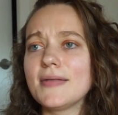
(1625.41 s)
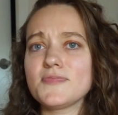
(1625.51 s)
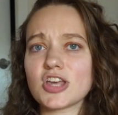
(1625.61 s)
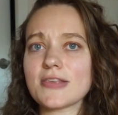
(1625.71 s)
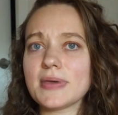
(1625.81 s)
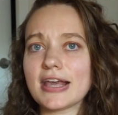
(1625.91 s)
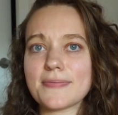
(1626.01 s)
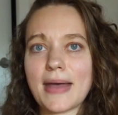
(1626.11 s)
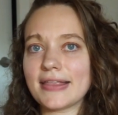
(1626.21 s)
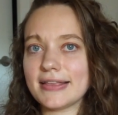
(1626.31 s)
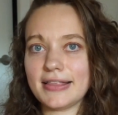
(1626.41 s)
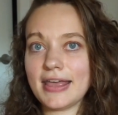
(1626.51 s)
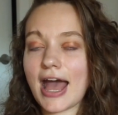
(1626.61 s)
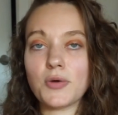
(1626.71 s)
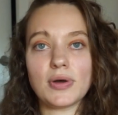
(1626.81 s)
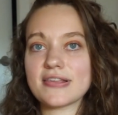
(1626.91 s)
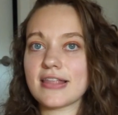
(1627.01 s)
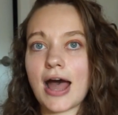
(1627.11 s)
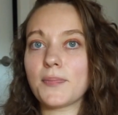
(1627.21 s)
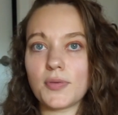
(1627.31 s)
just because mentally I was
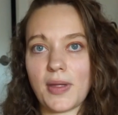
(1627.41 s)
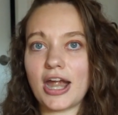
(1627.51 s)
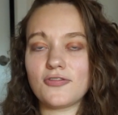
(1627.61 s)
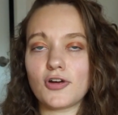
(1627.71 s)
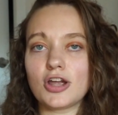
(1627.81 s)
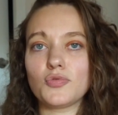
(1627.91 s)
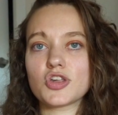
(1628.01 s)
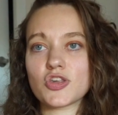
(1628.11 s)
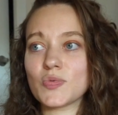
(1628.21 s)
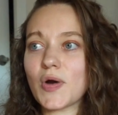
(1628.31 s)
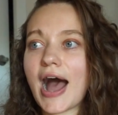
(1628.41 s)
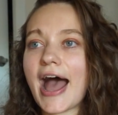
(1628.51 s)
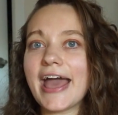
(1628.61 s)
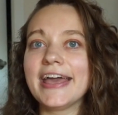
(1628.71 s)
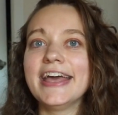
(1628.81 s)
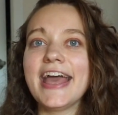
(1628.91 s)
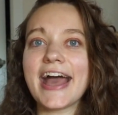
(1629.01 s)
not prepared for it, which is why,